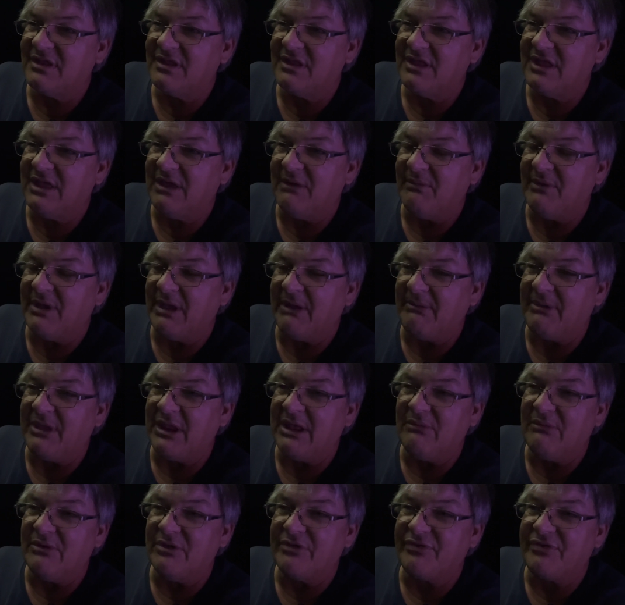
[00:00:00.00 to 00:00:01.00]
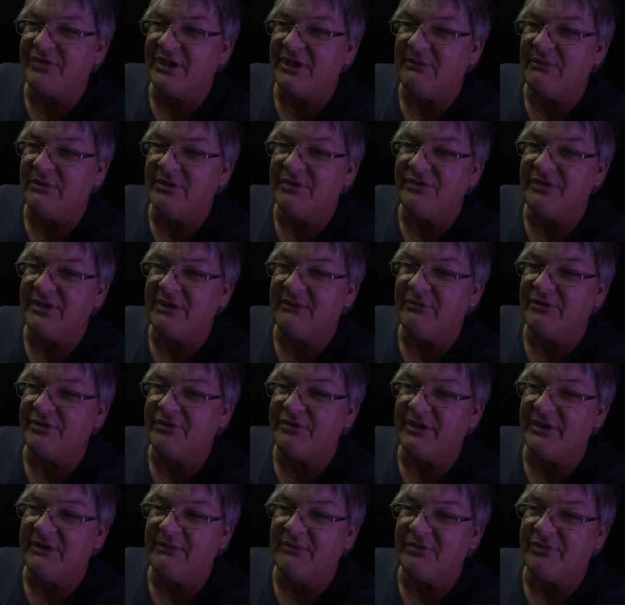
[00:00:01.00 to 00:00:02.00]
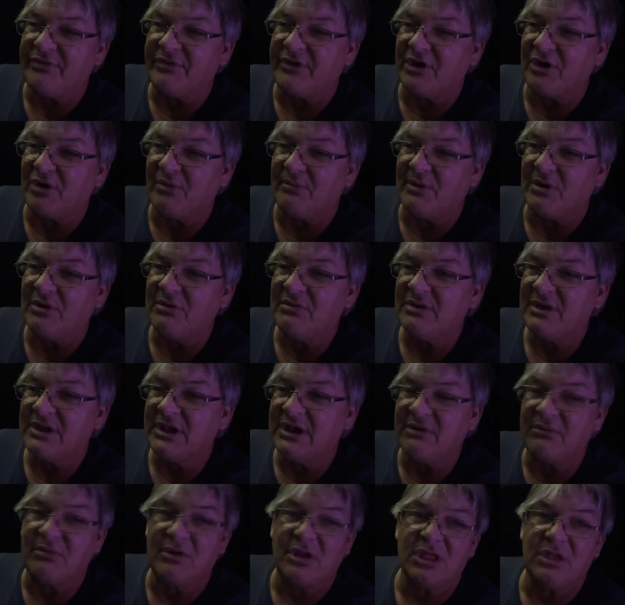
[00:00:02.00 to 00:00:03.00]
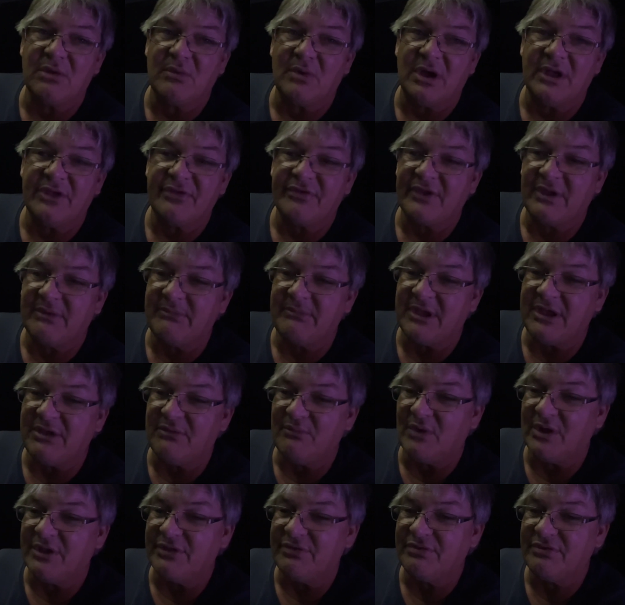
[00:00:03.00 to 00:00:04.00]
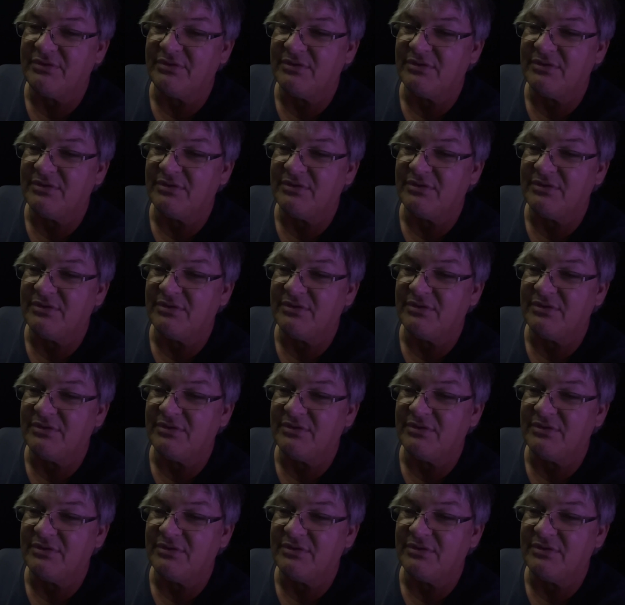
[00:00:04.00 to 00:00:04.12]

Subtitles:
it was terrible. It really was. I mean, what